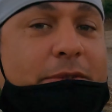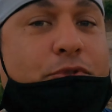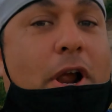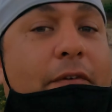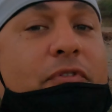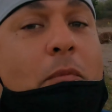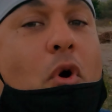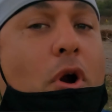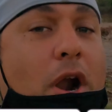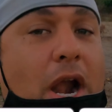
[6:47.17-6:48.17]
subscribe for
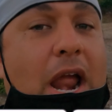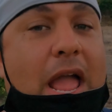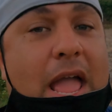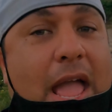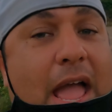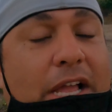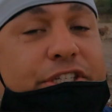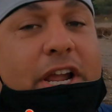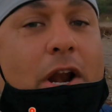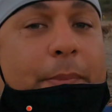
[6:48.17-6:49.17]
more, and
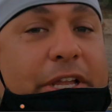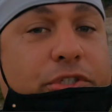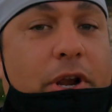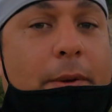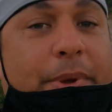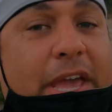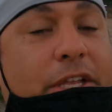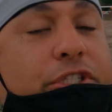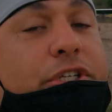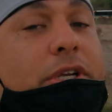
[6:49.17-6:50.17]
check out our Patreon
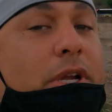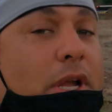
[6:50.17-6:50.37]
page.